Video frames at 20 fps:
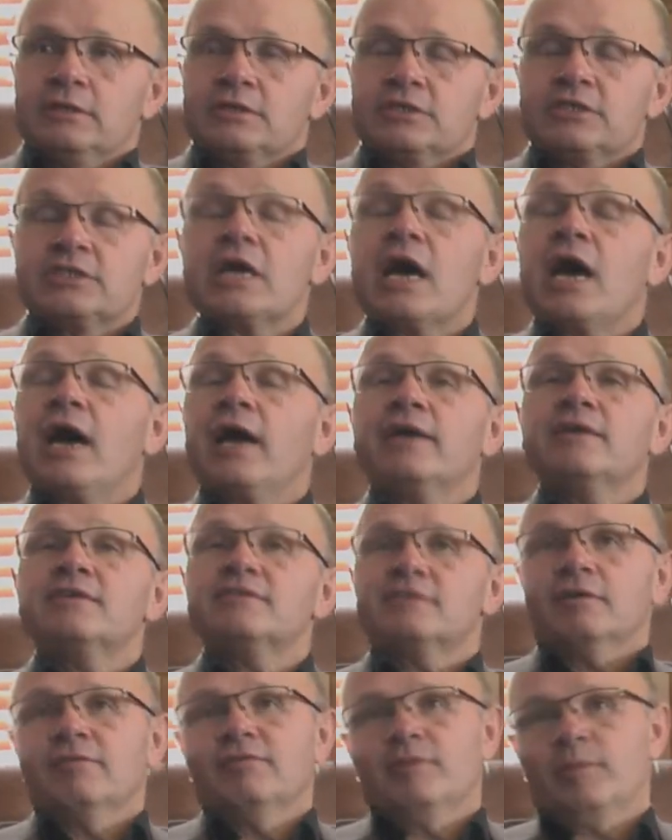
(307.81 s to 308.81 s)

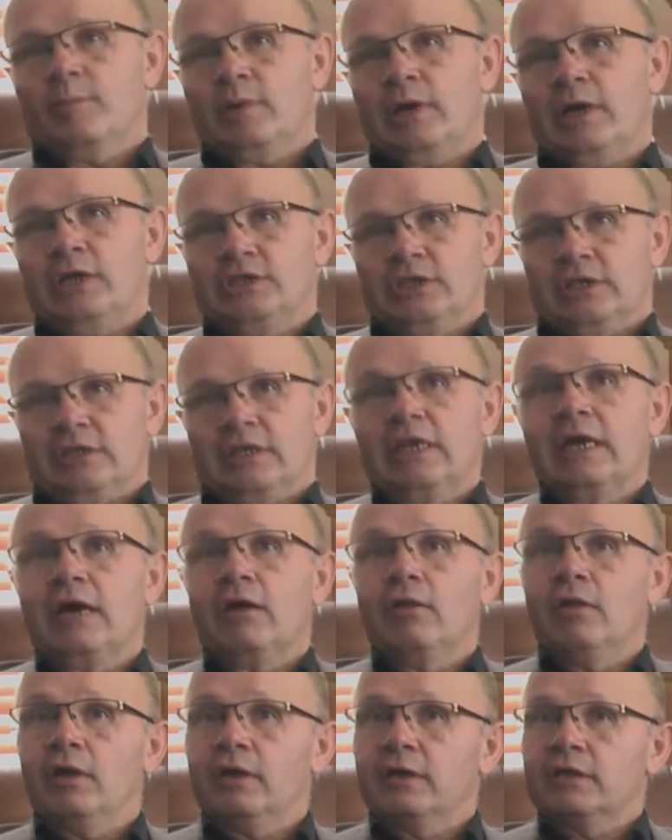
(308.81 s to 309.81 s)
size of the project and
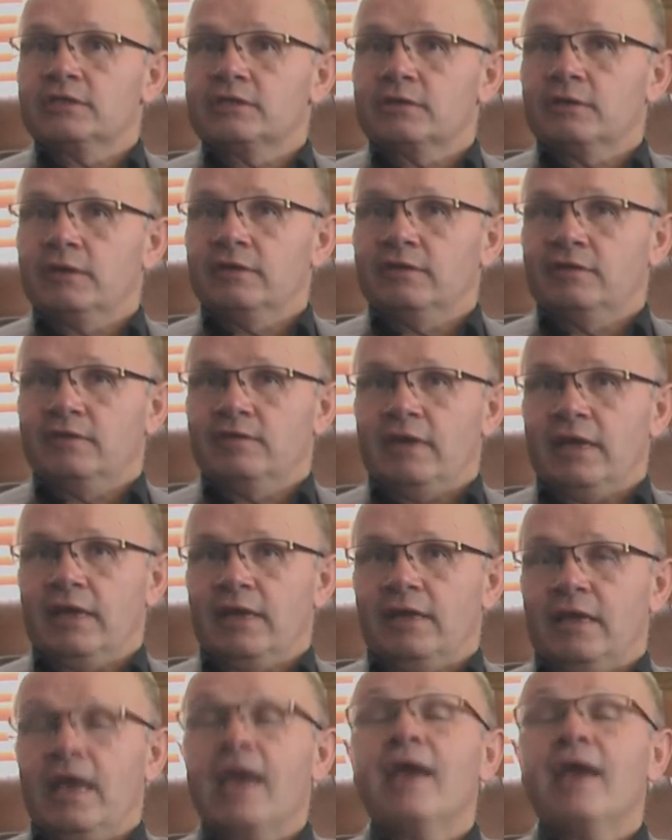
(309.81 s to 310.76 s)
how long it's going to take,